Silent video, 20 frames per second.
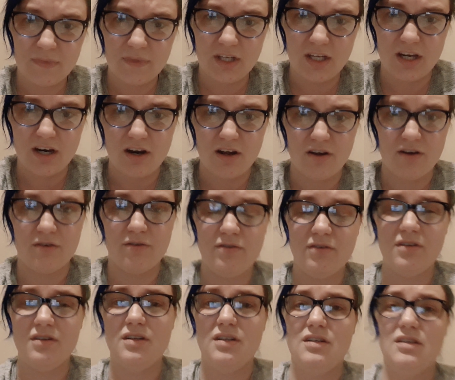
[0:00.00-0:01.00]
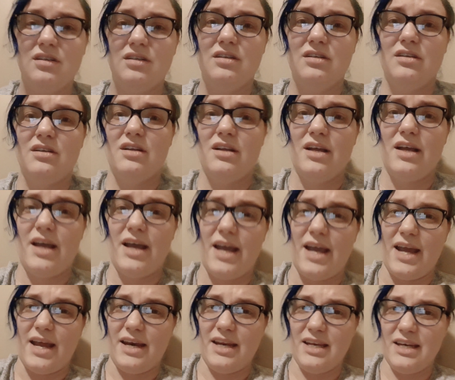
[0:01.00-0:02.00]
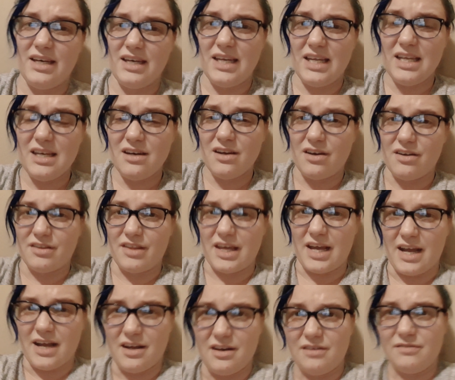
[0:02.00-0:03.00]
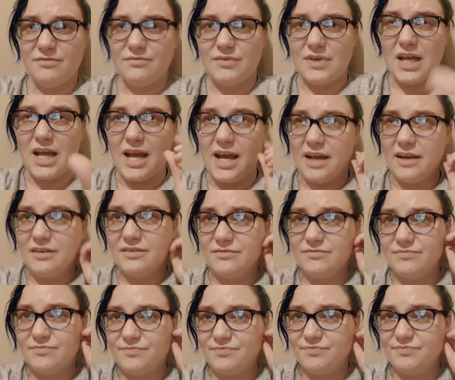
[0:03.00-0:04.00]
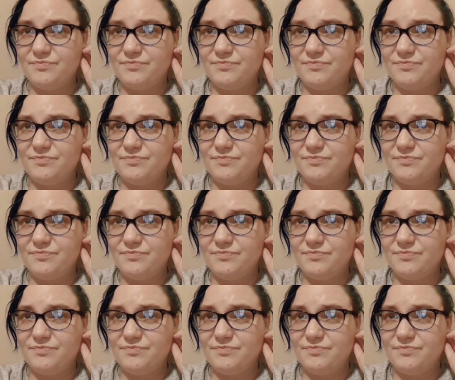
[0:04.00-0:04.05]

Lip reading: I didn't need all that. And